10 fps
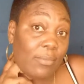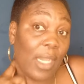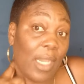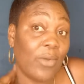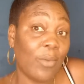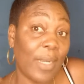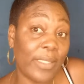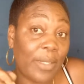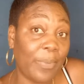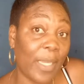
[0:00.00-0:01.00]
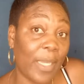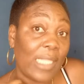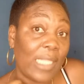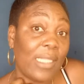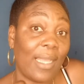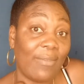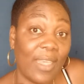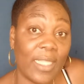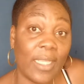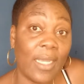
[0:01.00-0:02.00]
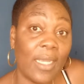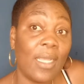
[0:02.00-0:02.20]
aromatherapy oil, the lavender.